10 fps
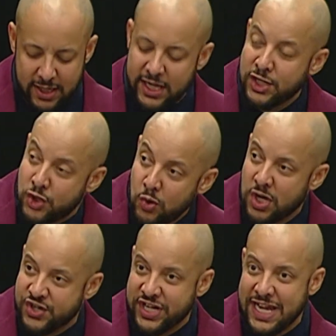in
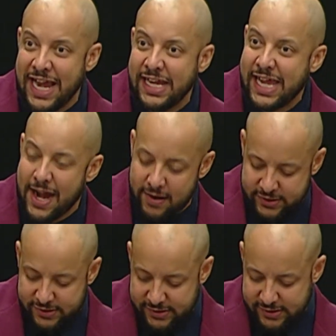280
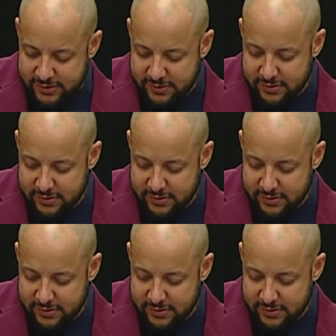characters.